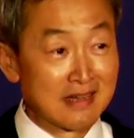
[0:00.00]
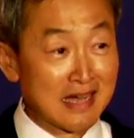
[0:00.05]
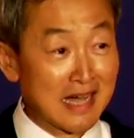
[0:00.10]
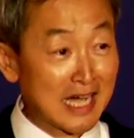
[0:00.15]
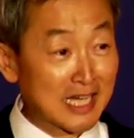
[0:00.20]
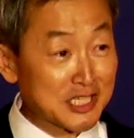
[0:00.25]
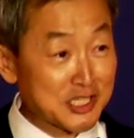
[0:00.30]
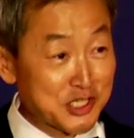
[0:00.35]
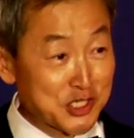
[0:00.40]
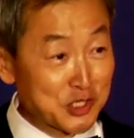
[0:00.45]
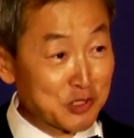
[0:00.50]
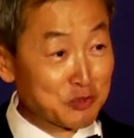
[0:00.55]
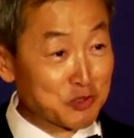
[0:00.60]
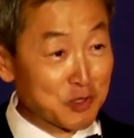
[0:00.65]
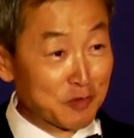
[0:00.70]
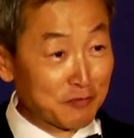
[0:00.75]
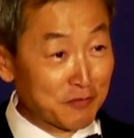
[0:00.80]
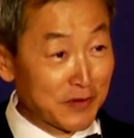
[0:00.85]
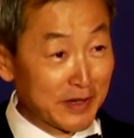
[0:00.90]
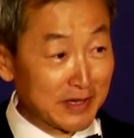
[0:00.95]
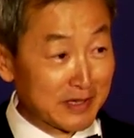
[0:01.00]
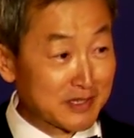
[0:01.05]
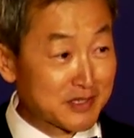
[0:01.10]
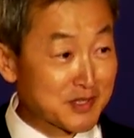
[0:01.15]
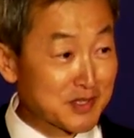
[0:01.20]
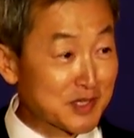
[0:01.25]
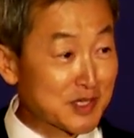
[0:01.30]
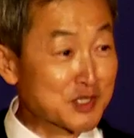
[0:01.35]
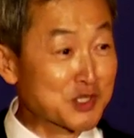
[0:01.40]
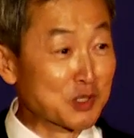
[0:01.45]
I see in your
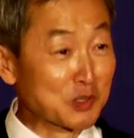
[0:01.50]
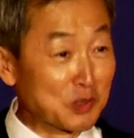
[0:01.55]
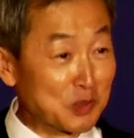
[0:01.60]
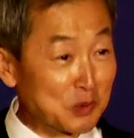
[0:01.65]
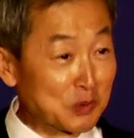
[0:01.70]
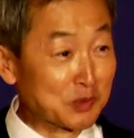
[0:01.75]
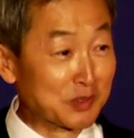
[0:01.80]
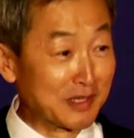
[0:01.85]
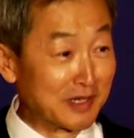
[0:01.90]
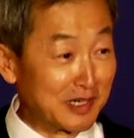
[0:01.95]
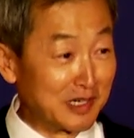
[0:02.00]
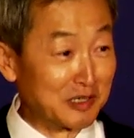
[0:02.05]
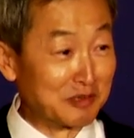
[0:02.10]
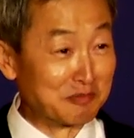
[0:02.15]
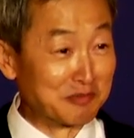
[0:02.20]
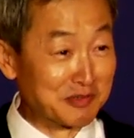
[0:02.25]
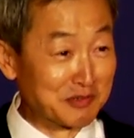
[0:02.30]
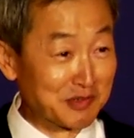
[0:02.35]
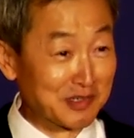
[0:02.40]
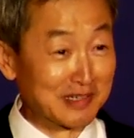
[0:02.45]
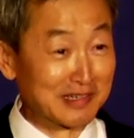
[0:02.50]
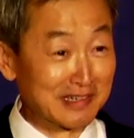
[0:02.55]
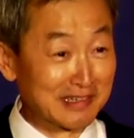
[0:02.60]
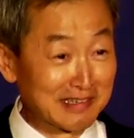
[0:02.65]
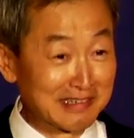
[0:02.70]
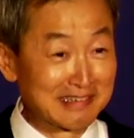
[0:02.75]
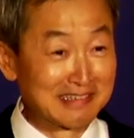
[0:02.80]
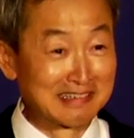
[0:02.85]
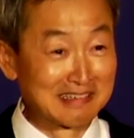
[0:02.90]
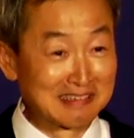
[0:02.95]
face, it's a long time,
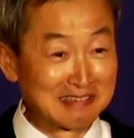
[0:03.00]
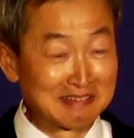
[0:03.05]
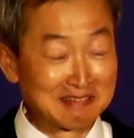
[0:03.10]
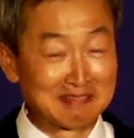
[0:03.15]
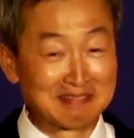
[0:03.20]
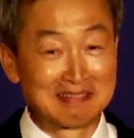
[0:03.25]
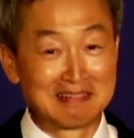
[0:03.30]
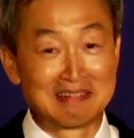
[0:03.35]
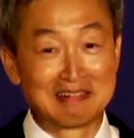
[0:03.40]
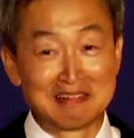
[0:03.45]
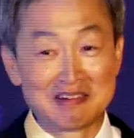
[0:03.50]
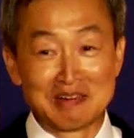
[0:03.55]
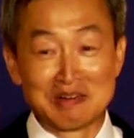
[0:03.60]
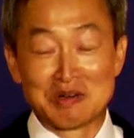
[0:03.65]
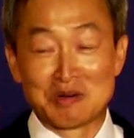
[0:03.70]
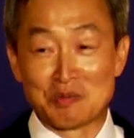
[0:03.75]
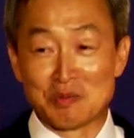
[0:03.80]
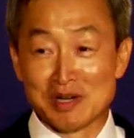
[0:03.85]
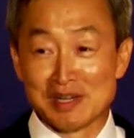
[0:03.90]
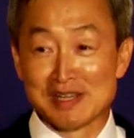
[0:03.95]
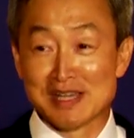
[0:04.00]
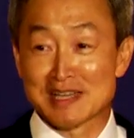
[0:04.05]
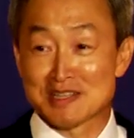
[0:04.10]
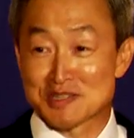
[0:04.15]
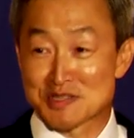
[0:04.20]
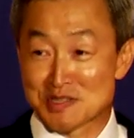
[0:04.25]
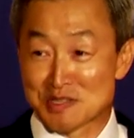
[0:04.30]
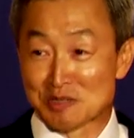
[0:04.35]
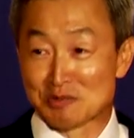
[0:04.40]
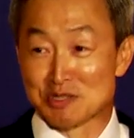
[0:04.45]
right? Well,
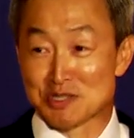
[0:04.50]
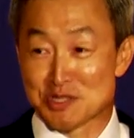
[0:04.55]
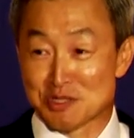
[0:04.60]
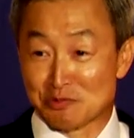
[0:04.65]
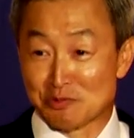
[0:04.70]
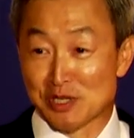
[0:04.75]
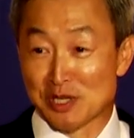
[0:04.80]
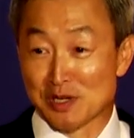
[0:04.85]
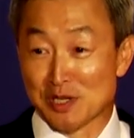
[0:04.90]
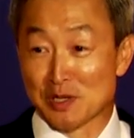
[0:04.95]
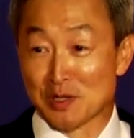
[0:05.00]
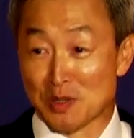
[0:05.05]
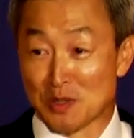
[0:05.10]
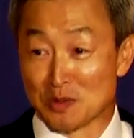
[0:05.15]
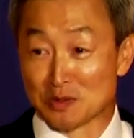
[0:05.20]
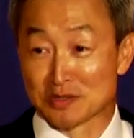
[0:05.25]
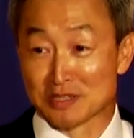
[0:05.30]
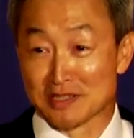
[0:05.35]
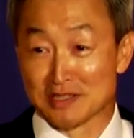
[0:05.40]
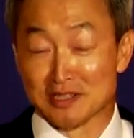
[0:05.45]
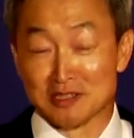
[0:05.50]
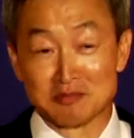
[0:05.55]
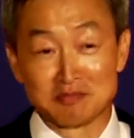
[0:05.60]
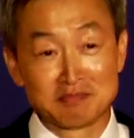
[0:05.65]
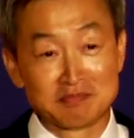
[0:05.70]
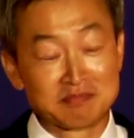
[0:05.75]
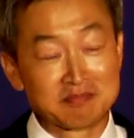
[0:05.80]
yes, it was really a long time.